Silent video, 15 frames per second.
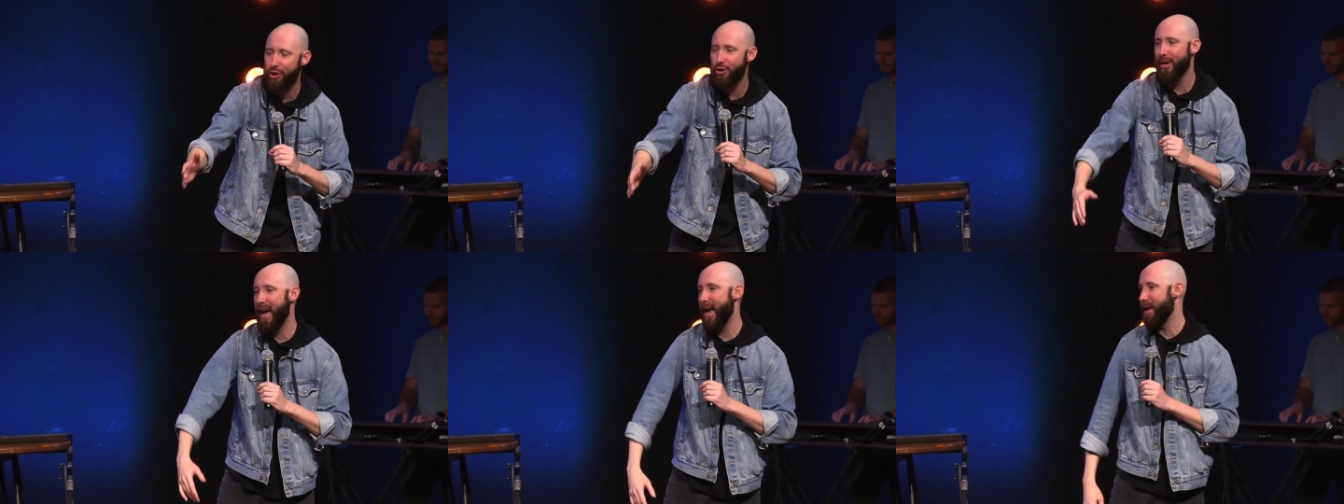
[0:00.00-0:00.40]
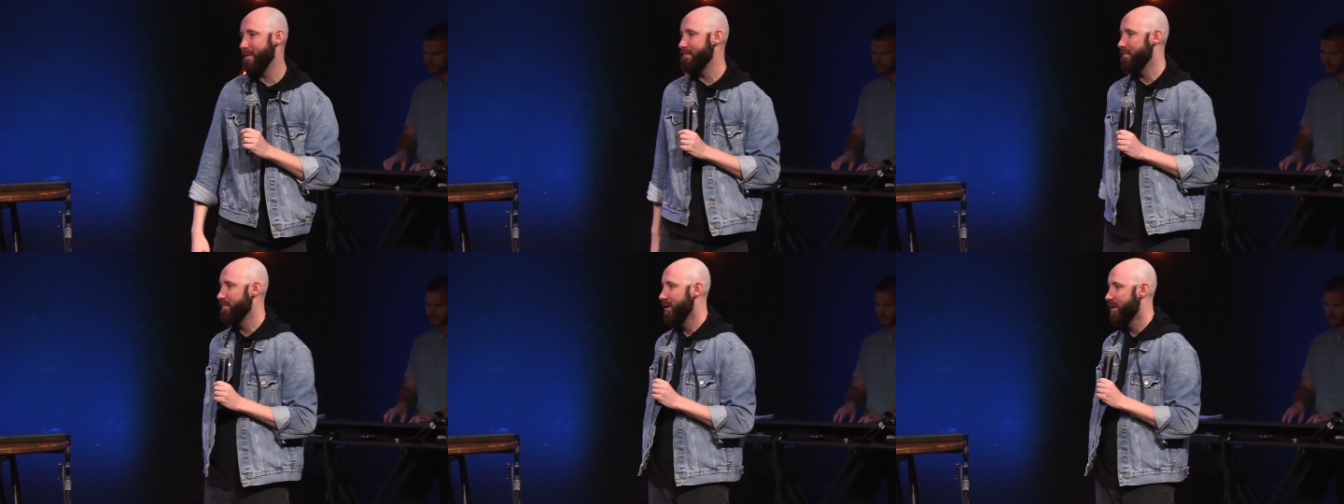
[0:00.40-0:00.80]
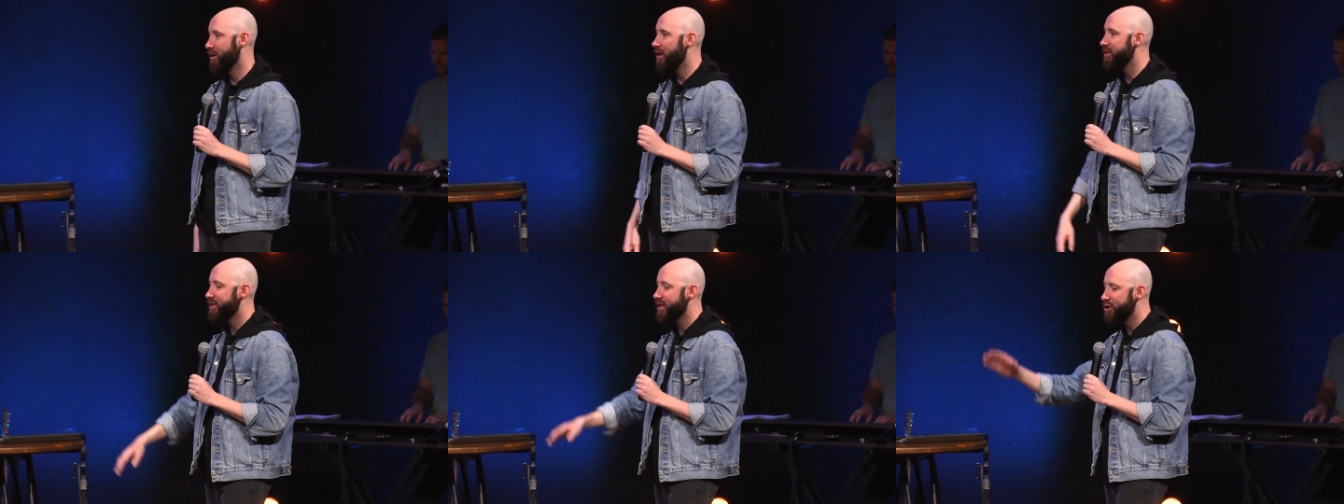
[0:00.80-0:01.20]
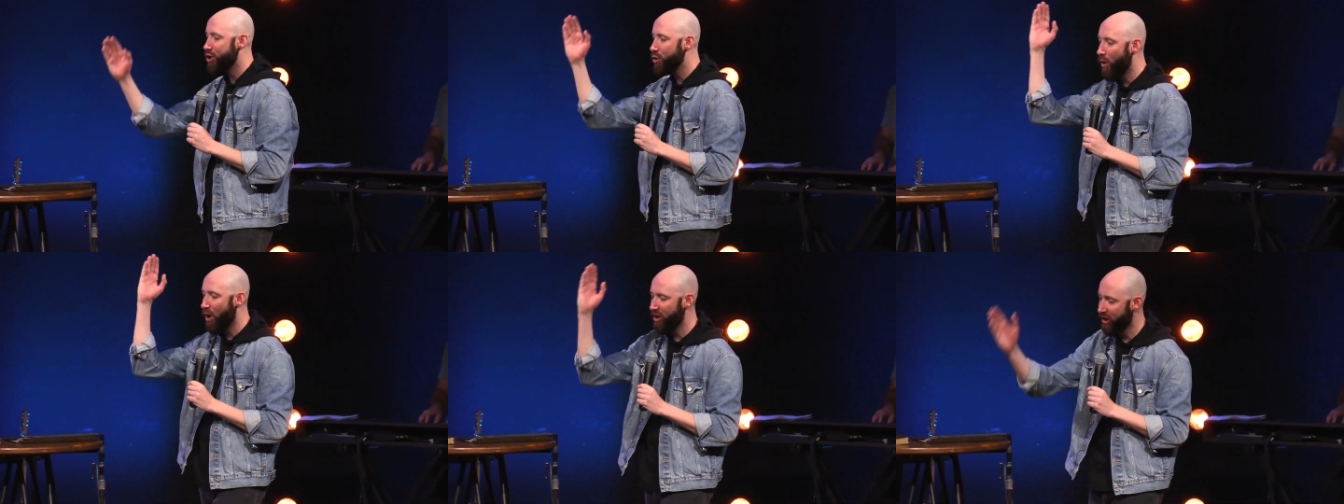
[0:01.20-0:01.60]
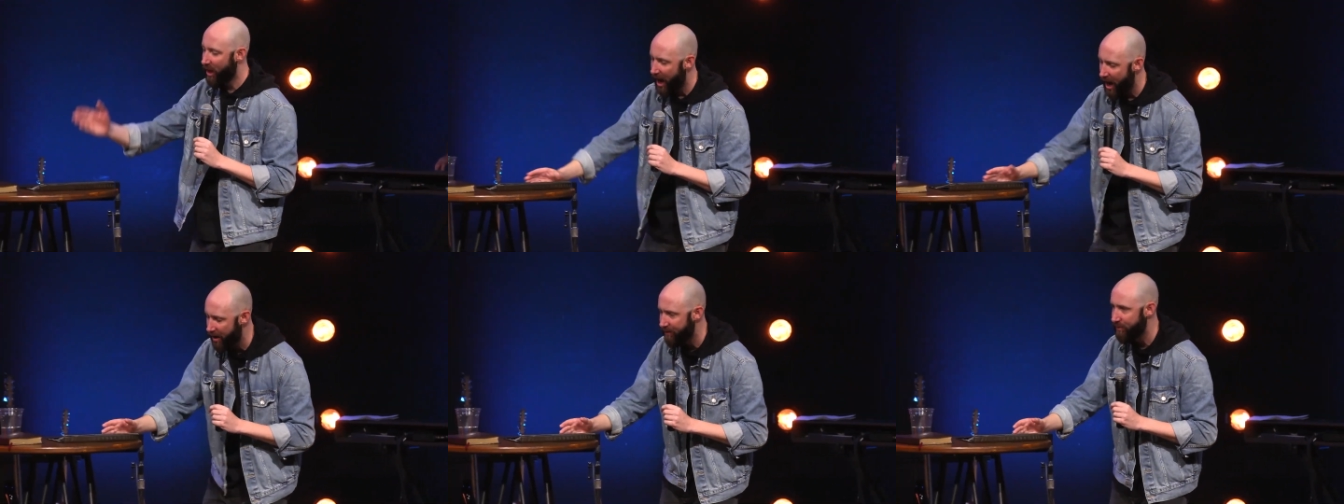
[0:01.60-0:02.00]
your name. God says you are
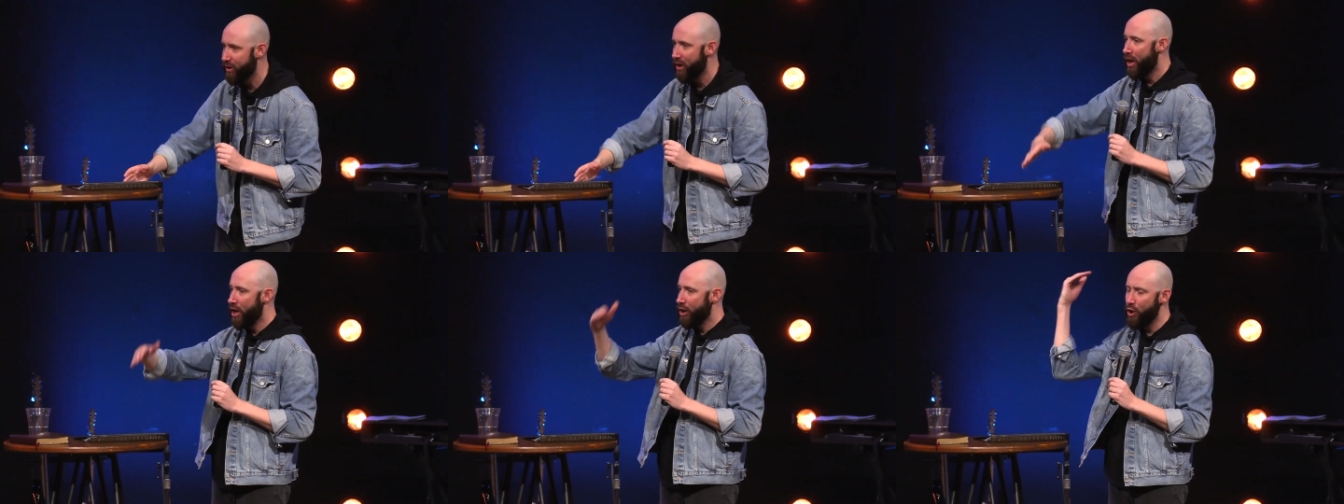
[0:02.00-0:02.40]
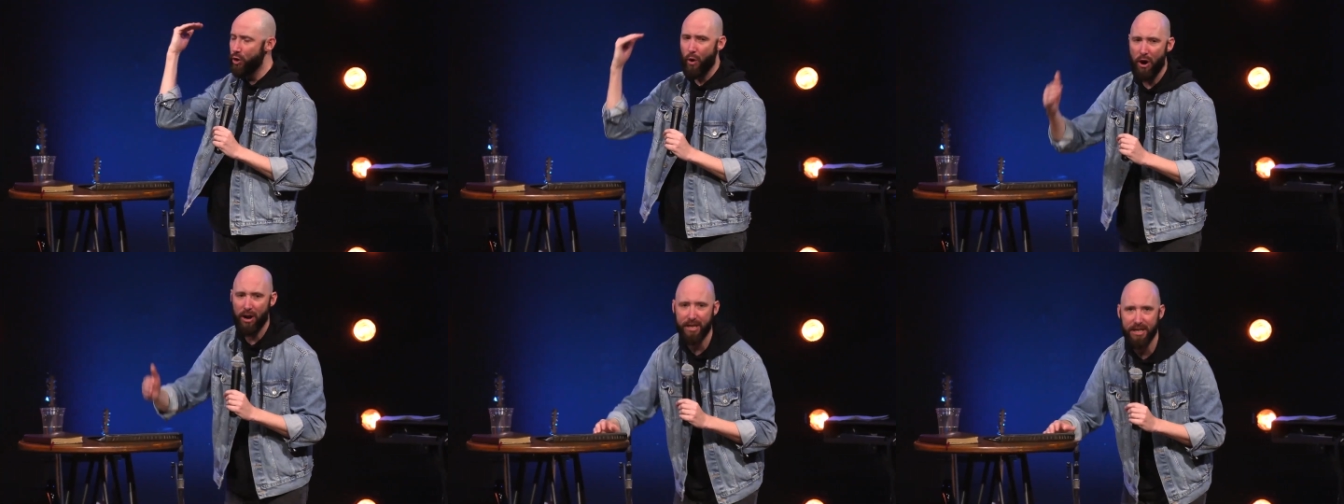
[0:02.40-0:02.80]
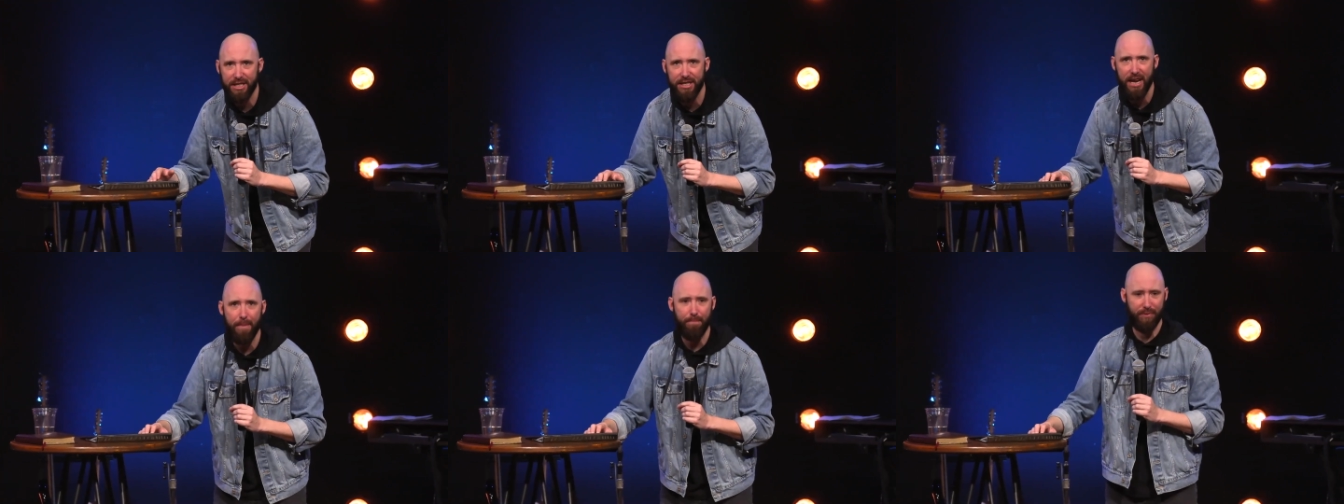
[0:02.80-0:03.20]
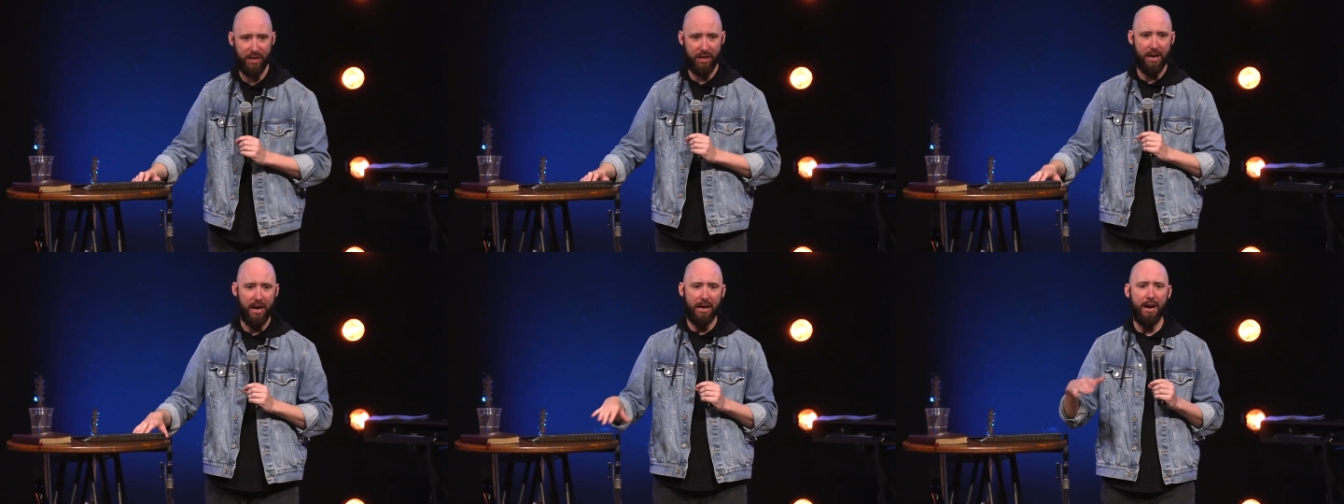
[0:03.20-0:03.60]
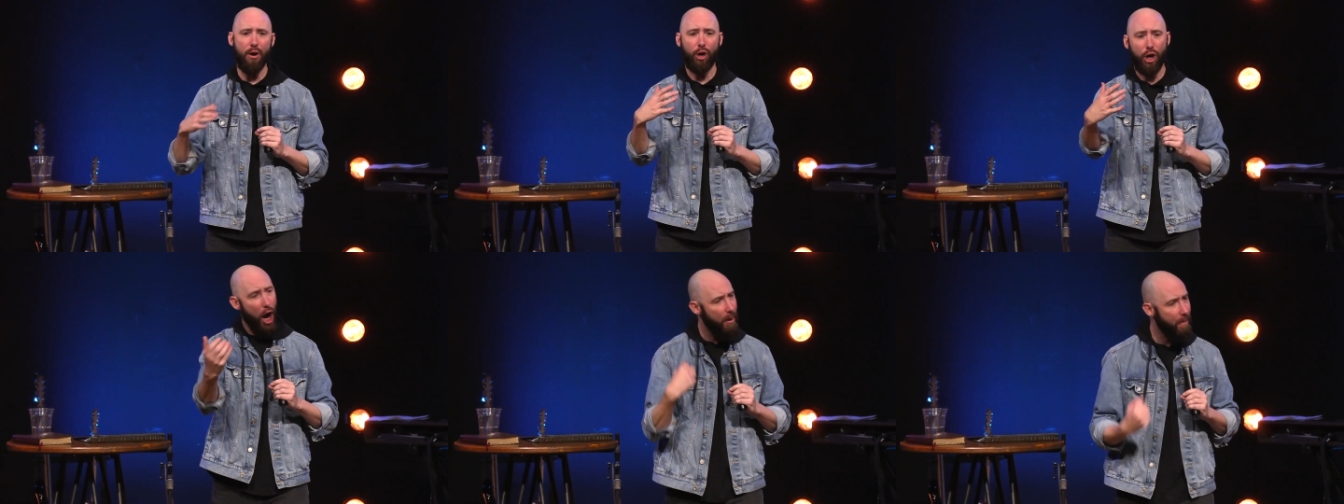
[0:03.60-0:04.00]
loved, you are accepted. Now
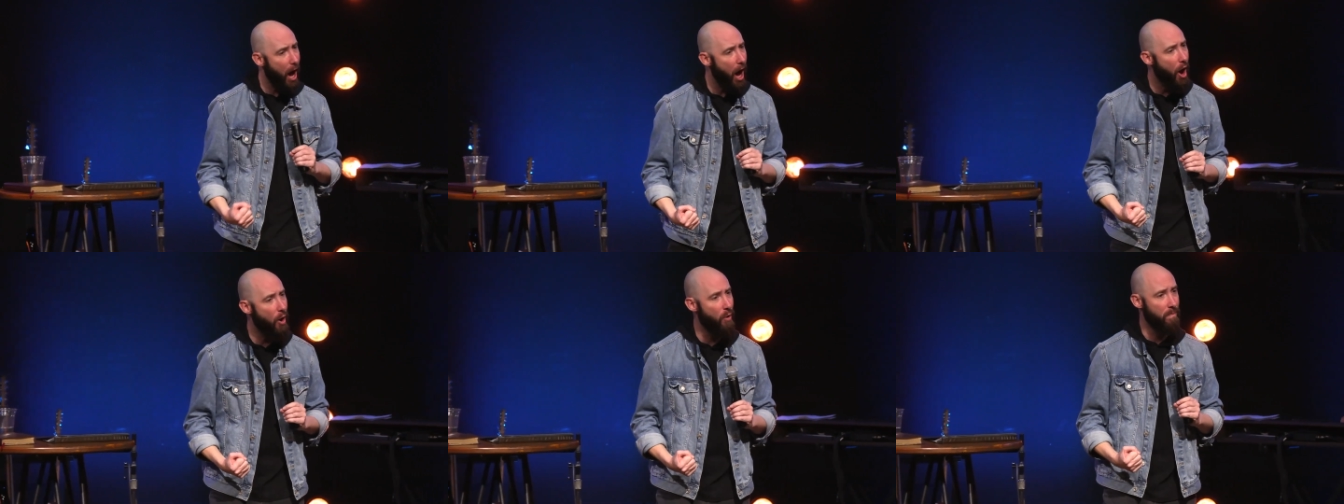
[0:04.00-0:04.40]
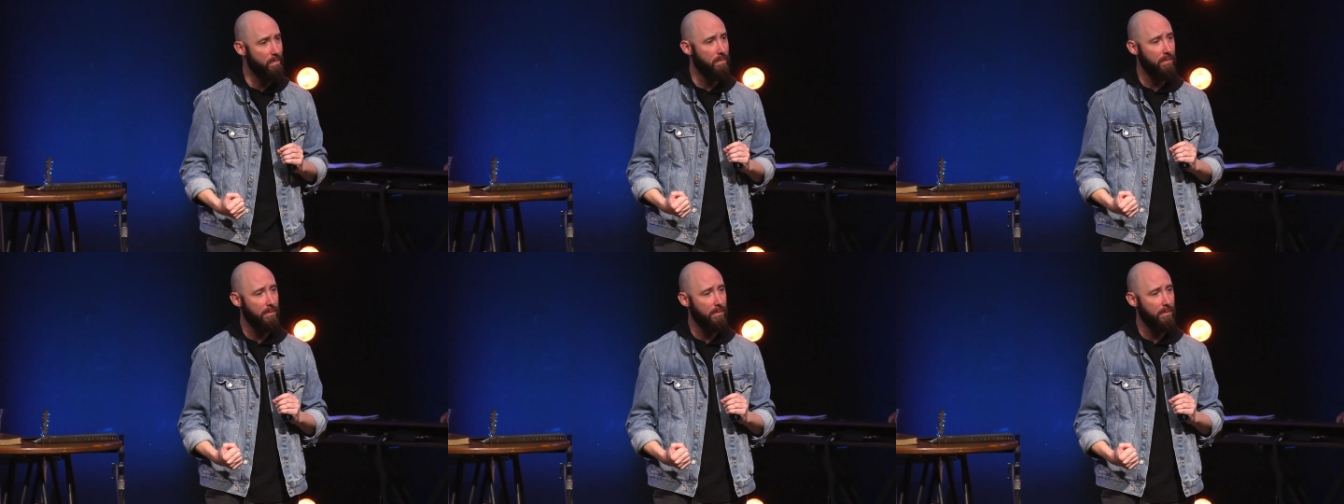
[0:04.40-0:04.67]
come home,